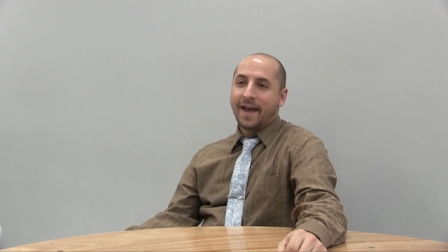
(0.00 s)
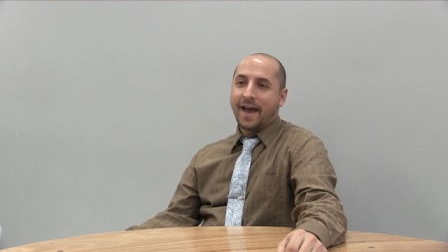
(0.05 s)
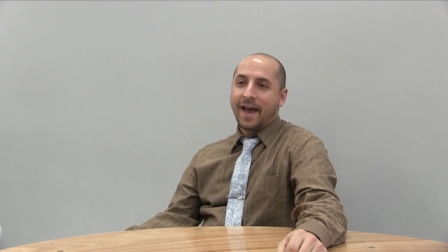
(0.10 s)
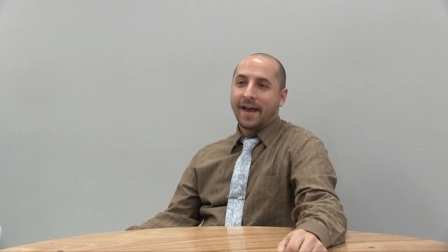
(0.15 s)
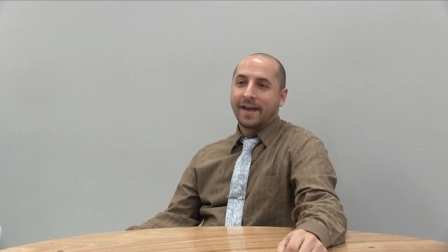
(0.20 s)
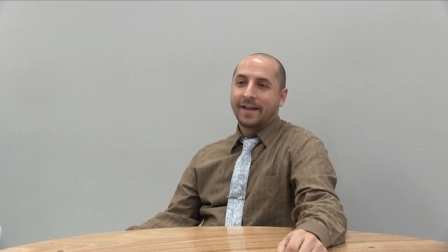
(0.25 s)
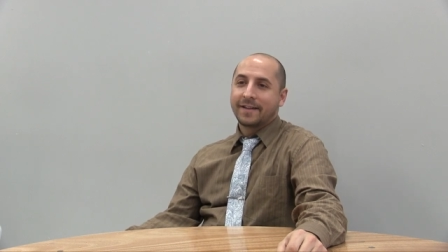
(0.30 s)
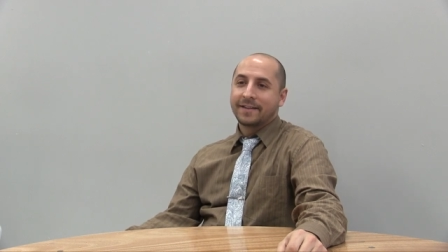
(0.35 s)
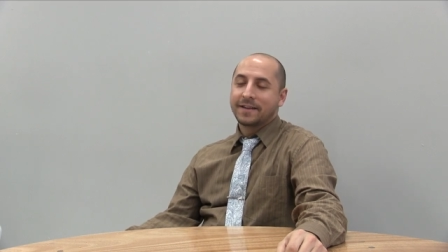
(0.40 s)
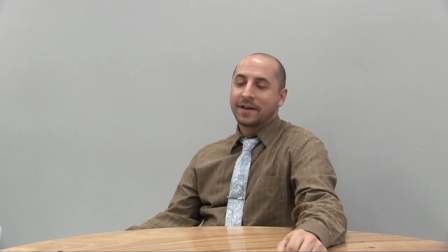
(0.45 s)

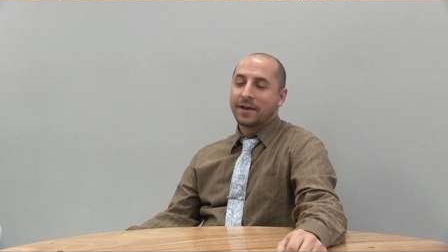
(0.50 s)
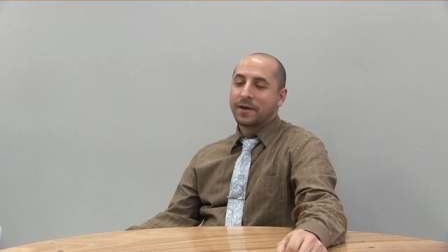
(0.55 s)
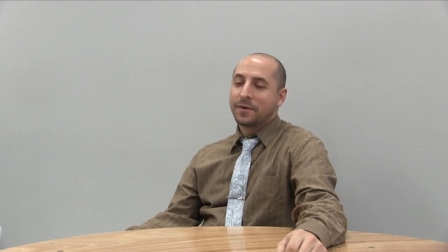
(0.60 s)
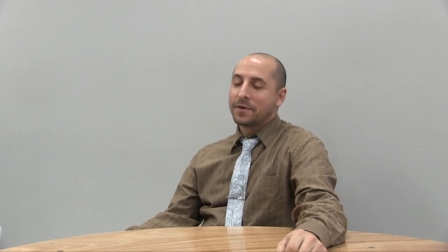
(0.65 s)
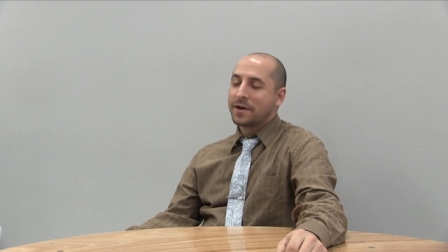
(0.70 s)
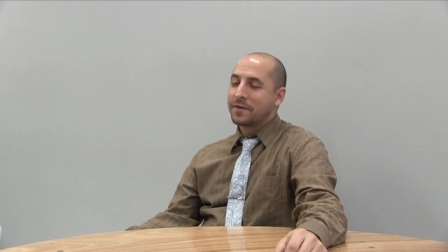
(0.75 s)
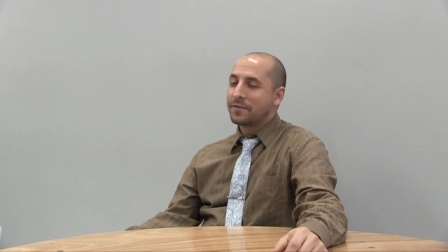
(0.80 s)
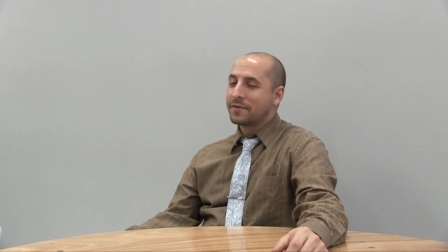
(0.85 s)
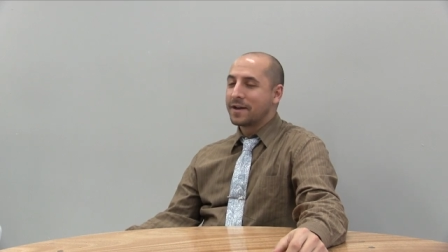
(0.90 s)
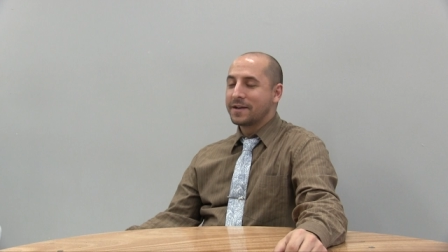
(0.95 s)
and uh,
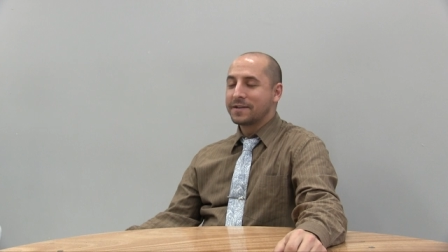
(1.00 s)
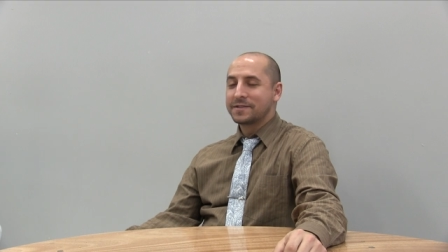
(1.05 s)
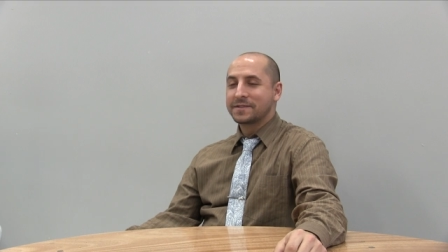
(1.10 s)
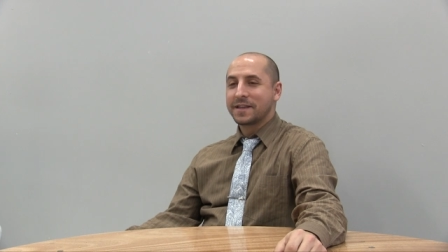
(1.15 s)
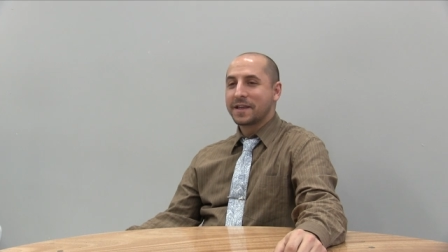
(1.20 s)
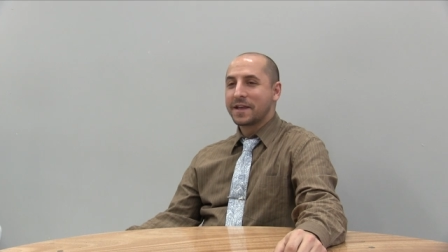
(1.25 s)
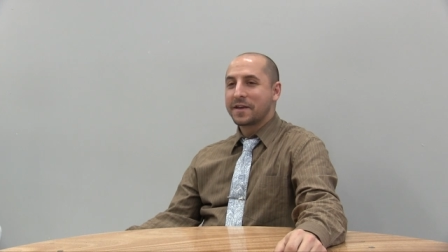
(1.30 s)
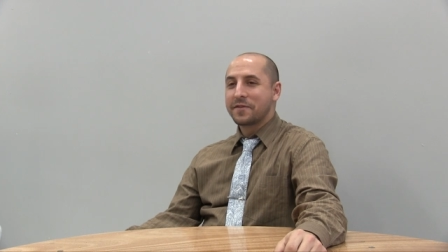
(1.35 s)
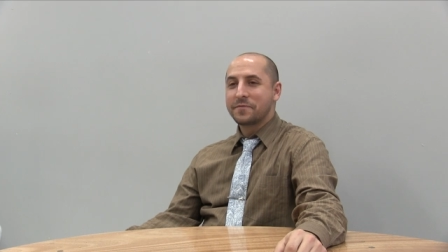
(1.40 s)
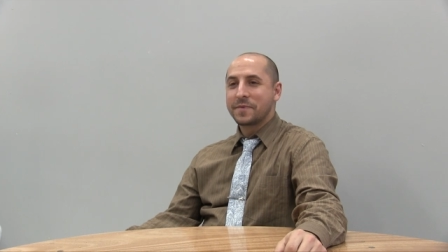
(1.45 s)
whatever
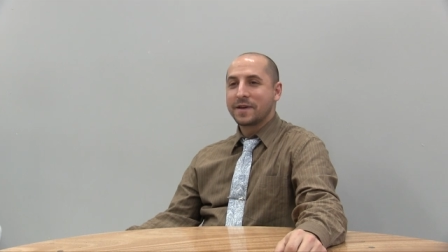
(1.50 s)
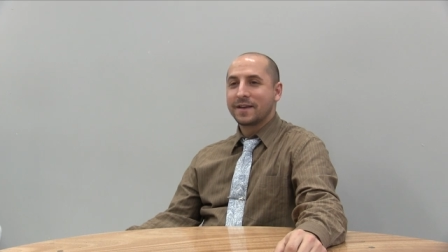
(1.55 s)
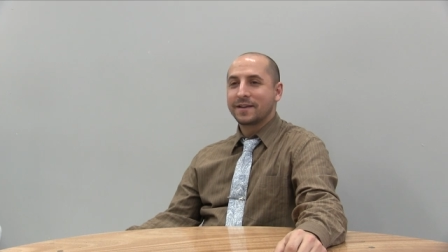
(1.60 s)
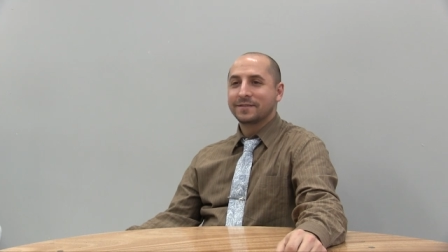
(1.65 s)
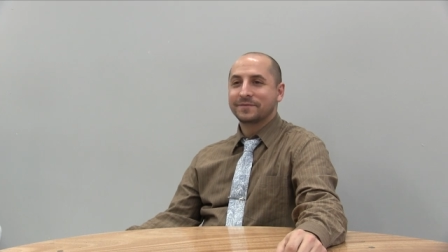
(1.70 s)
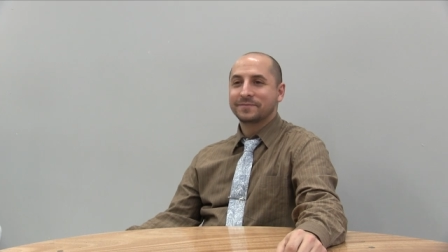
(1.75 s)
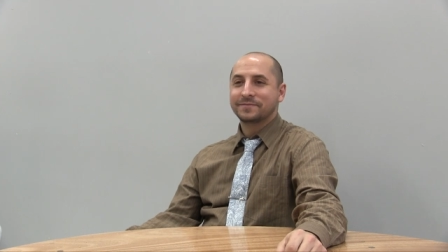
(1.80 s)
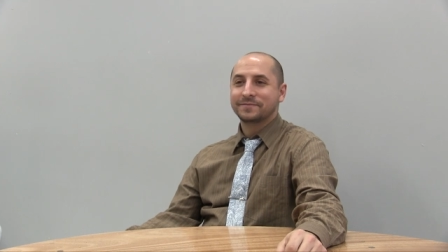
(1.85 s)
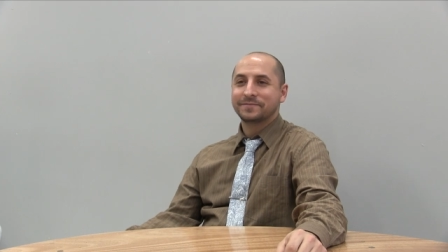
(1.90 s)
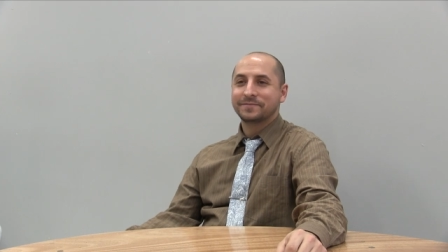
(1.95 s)
else they could be.